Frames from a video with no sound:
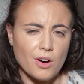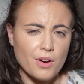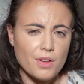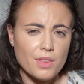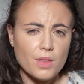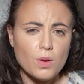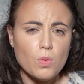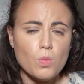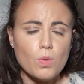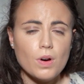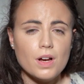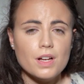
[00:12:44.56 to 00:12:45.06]

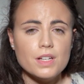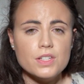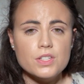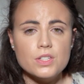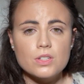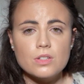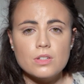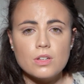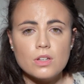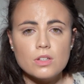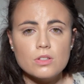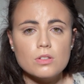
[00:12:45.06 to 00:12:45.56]
Otherwise,
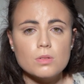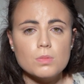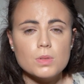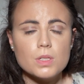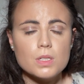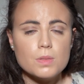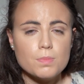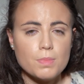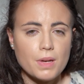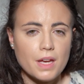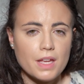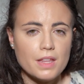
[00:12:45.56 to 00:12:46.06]
you're going to be
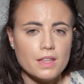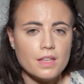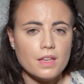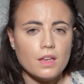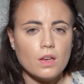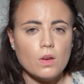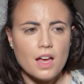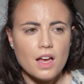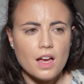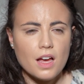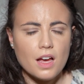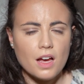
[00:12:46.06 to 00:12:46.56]
spending
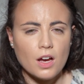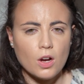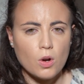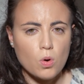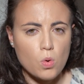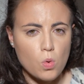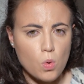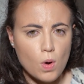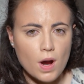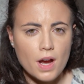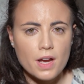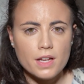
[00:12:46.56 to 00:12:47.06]
a
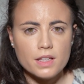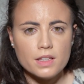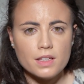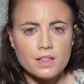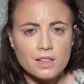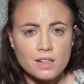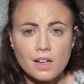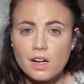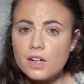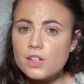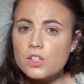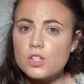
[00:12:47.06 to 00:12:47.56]
quite
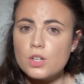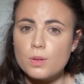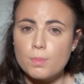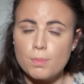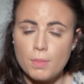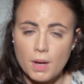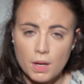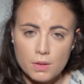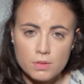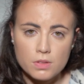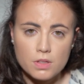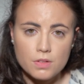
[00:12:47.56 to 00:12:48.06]
large
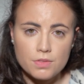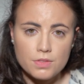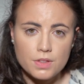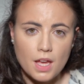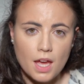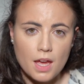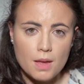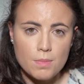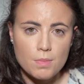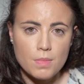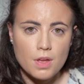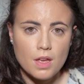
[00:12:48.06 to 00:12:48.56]
amount of
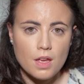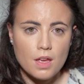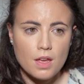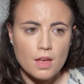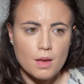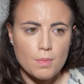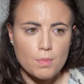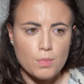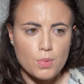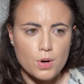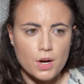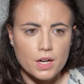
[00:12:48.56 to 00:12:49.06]
time
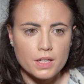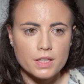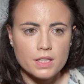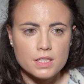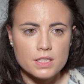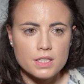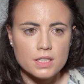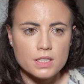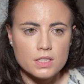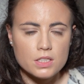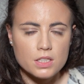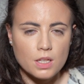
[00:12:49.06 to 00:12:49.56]

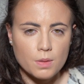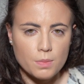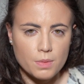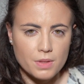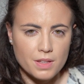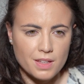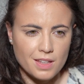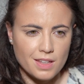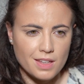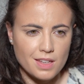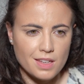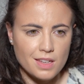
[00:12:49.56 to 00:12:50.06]
practicing
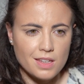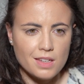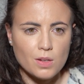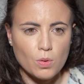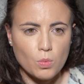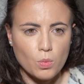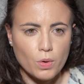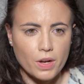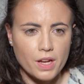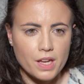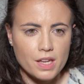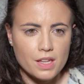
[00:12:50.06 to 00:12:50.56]
something in a
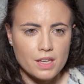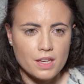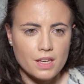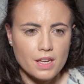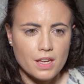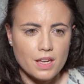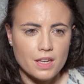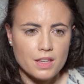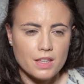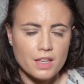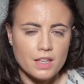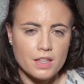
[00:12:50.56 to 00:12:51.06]
way
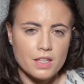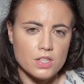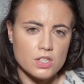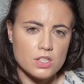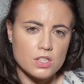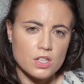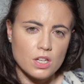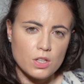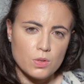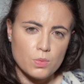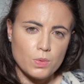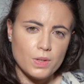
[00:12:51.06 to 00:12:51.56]
that is
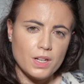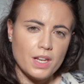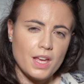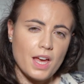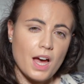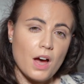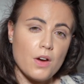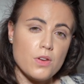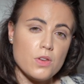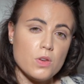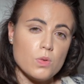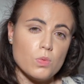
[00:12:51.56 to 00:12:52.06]
not really
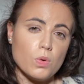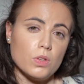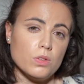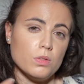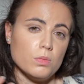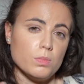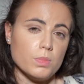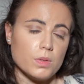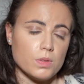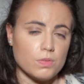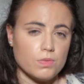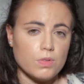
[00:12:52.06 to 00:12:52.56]
how you want
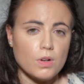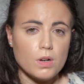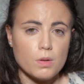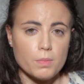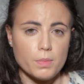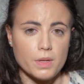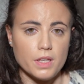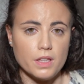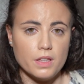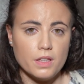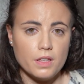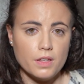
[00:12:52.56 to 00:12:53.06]
to
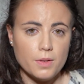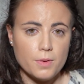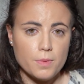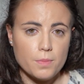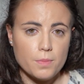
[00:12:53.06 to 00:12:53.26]
perform it.